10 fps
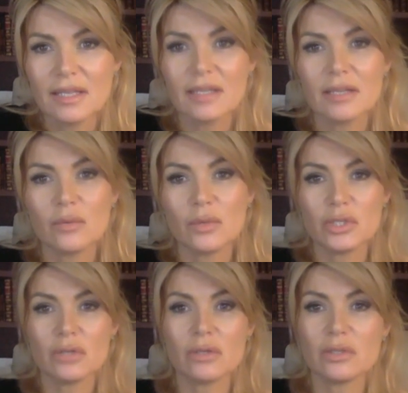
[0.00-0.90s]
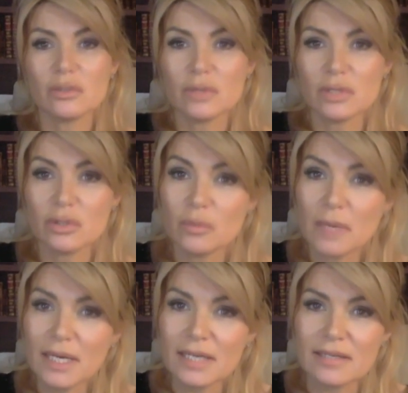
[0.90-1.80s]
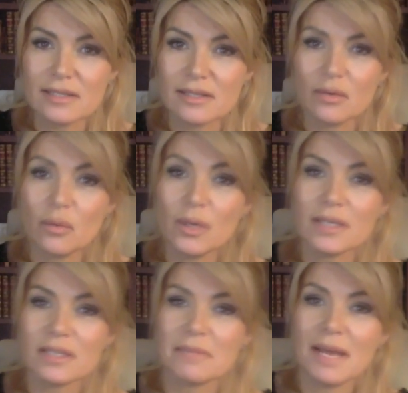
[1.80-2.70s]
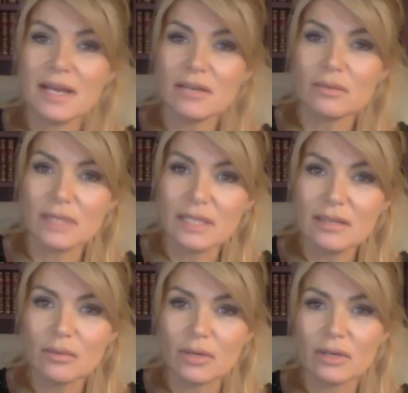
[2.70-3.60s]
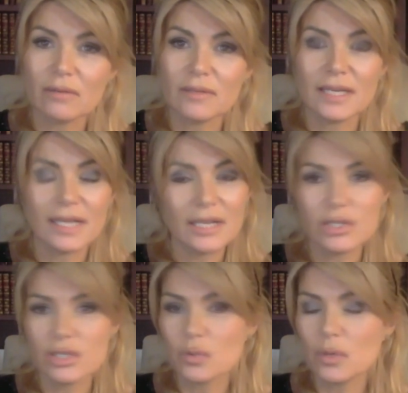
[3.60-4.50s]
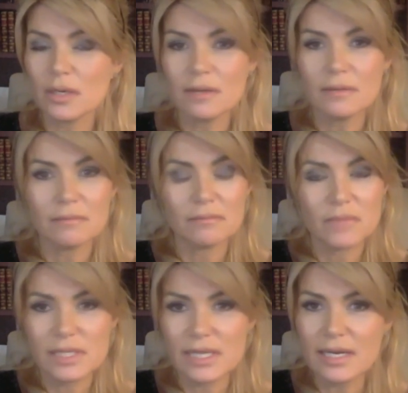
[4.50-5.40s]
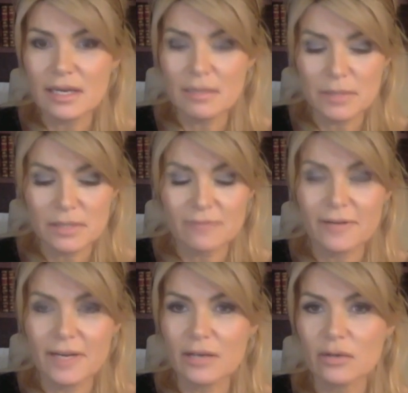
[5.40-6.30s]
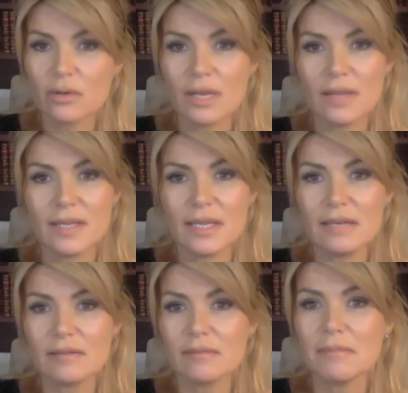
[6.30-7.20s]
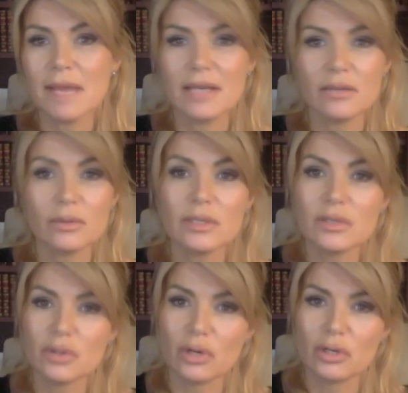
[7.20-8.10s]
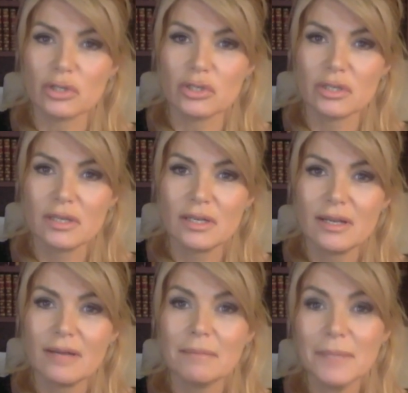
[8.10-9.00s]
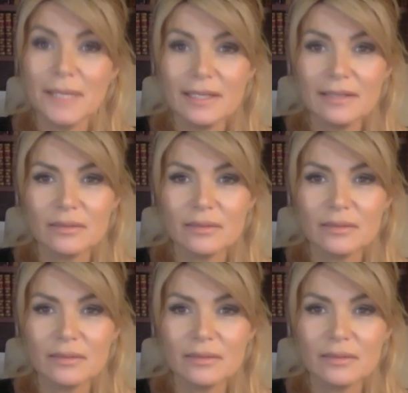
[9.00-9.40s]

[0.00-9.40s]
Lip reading: which you can do in two ways. One is manually, where you're like, I just want to sign up as a finder and then manually search. But